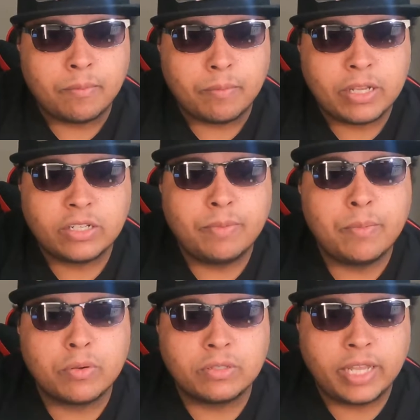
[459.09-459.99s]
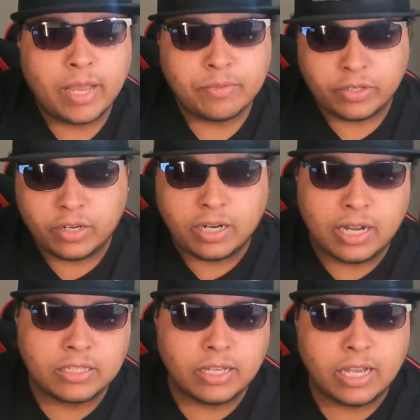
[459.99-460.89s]
mention people's names in your
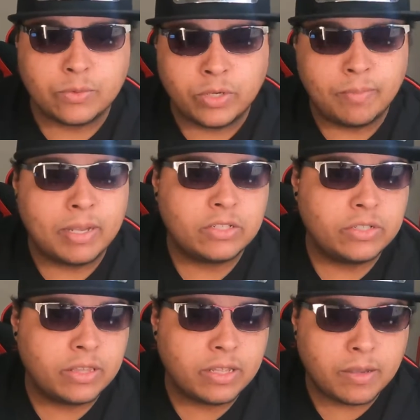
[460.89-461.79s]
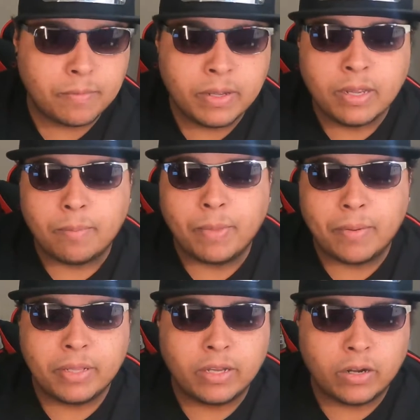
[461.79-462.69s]
contacts when you're messaging them.
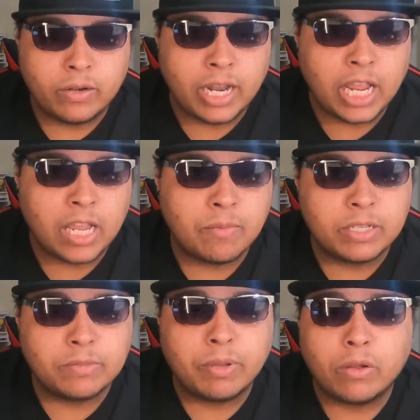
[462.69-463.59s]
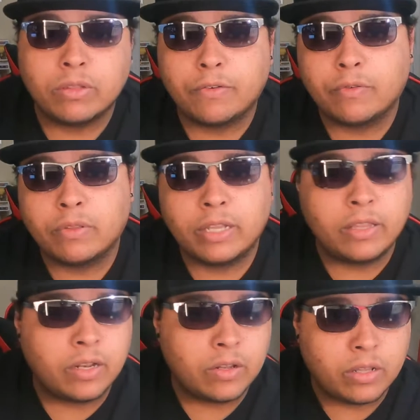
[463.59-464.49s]
Maybe their name is spelled differently
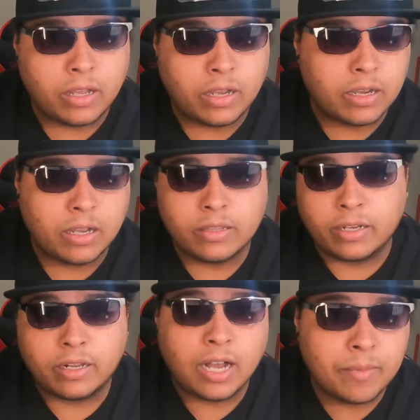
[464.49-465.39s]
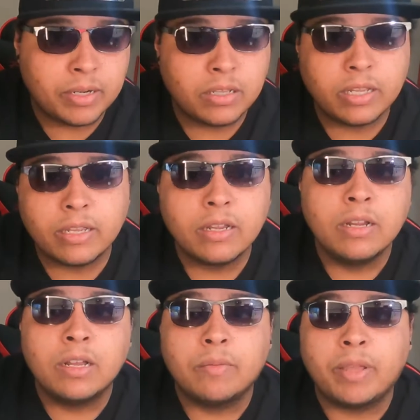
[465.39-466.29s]
than commonly.
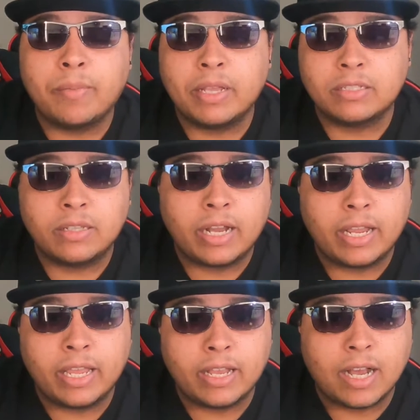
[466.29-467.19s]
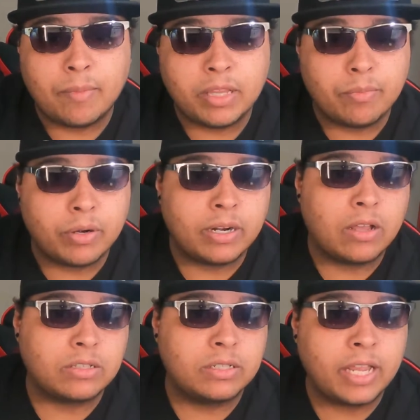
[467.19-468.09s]
Maybe it's not a commonly
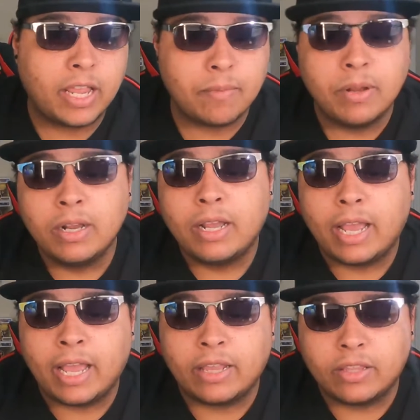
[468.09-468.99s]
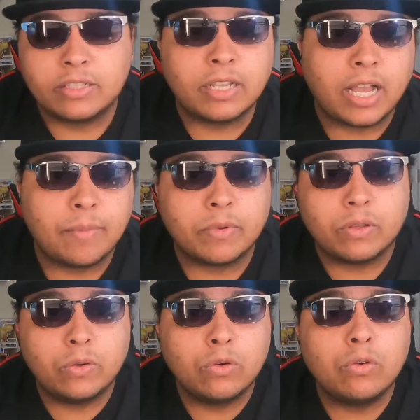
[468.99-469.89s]
pronounced name. And this time,
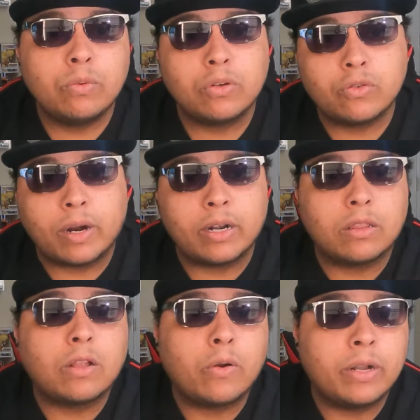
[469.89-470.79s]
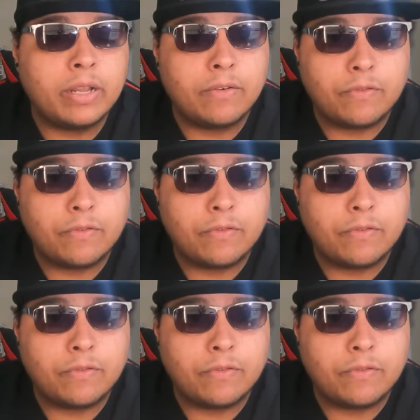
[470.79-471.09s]
Google will try to learn it